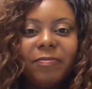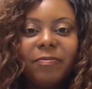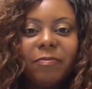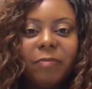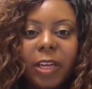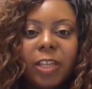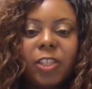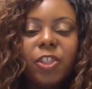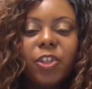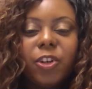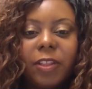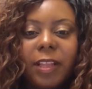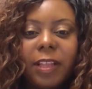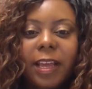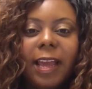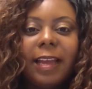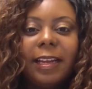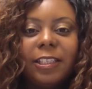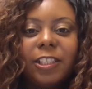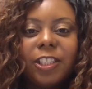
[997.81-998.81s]
Make sure
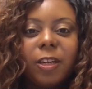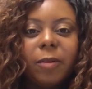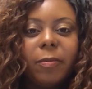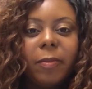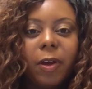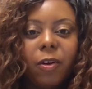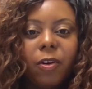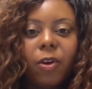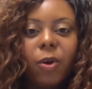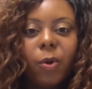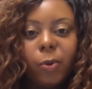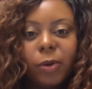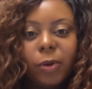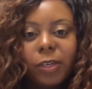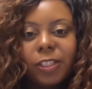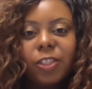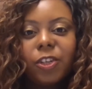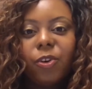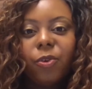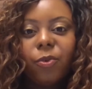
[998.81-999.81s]
that HTML code
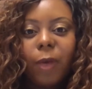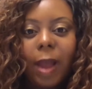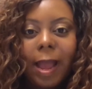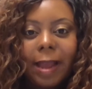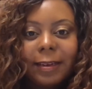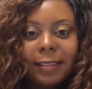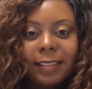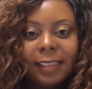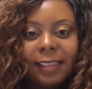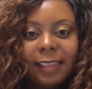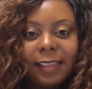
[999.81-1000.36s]
is correct